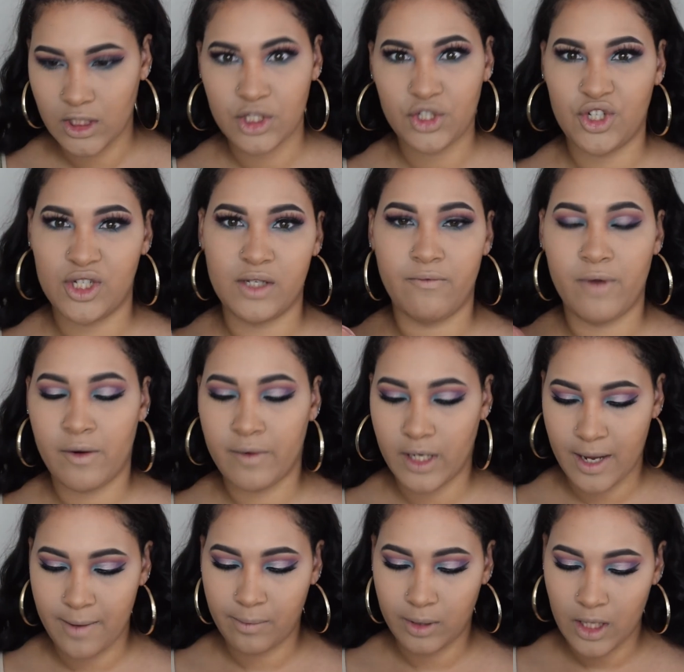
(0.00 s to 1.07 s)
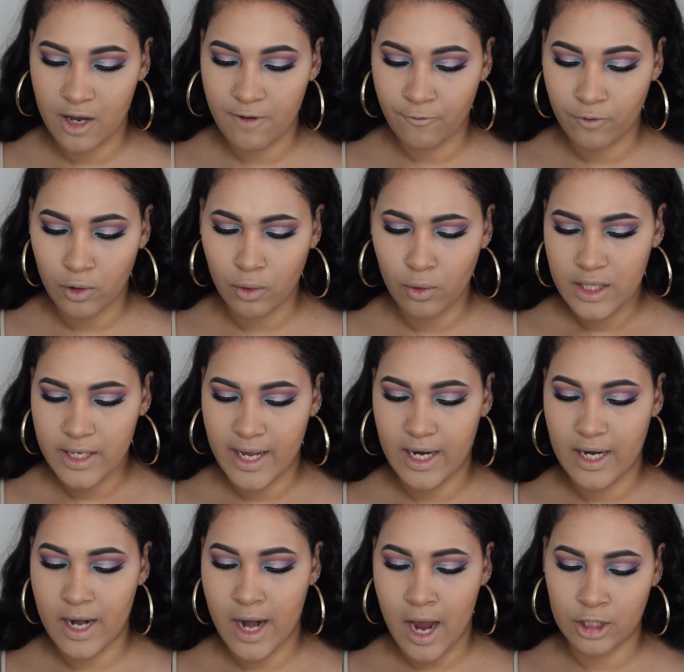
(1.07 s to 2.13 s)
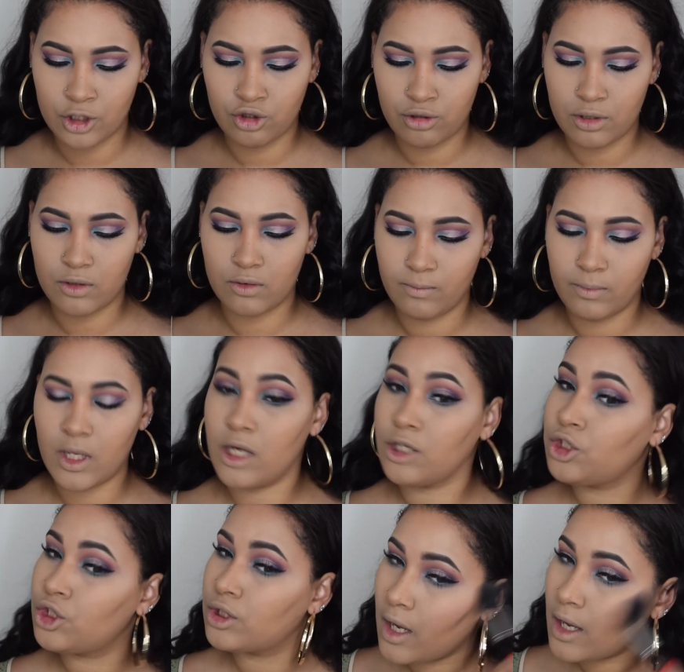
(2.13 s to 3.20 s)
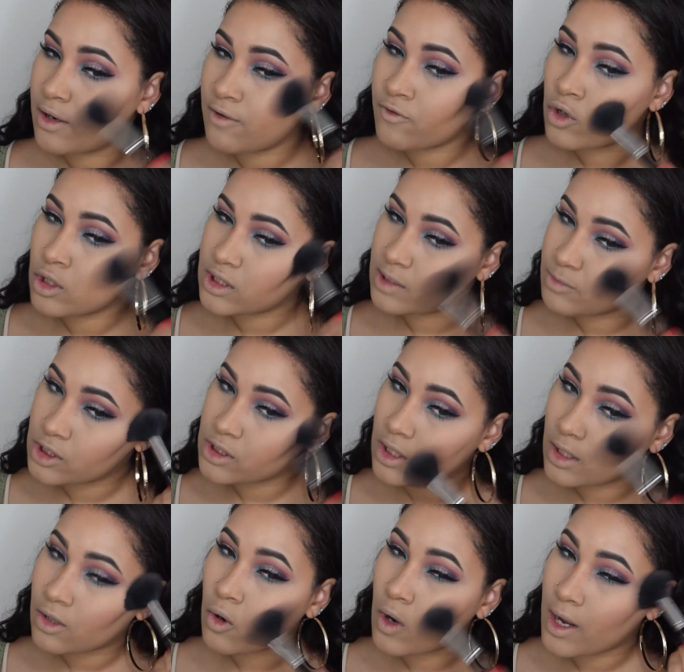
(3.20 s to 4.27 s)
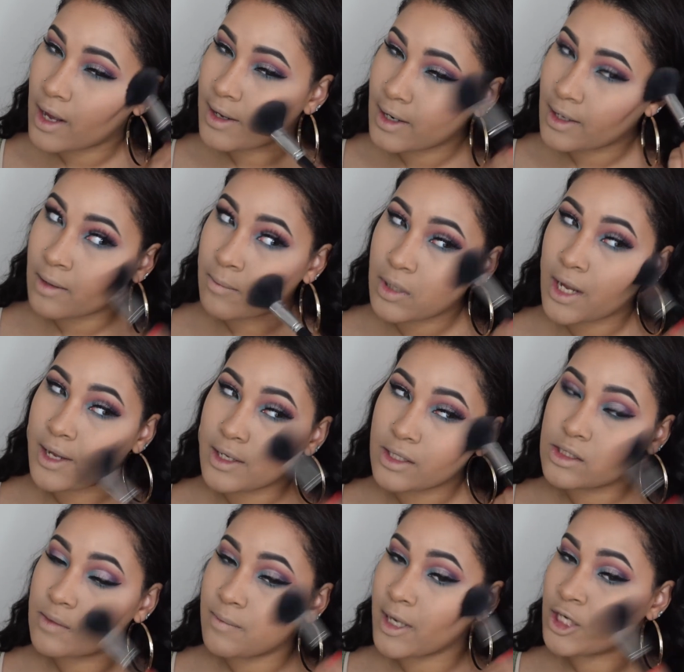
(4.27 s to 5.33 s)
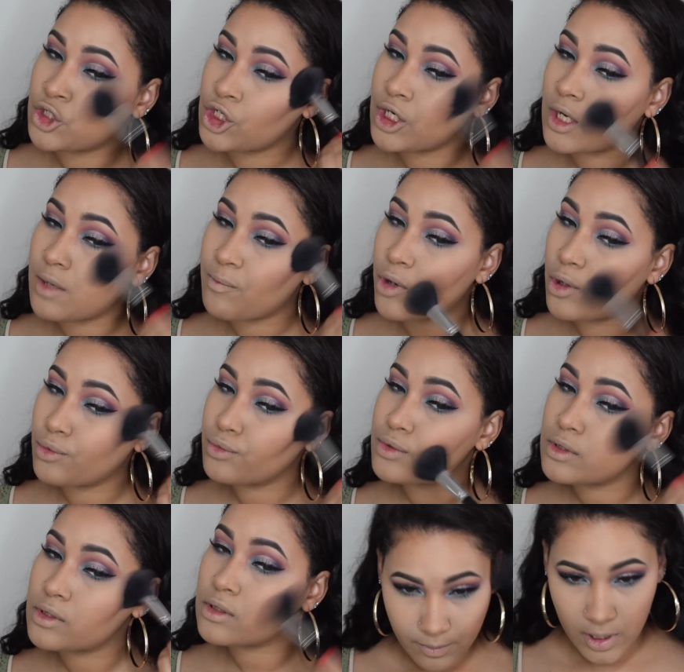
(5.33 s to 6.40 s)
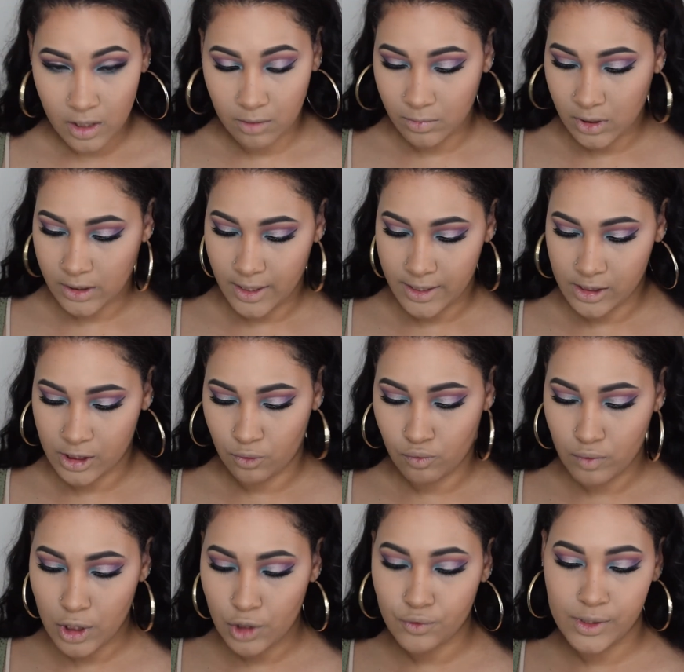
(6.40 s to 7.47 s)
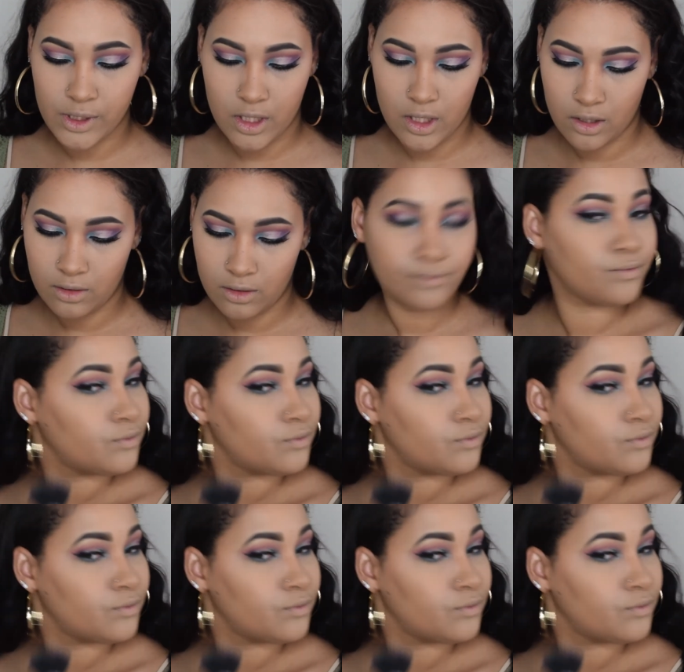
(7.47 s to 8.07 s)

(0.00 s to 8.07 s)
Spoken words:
It's just a very like playful yet natural blush. And of course, I'm just gonna go ahead and apply that to my cheekbones, make them look nice and rosy.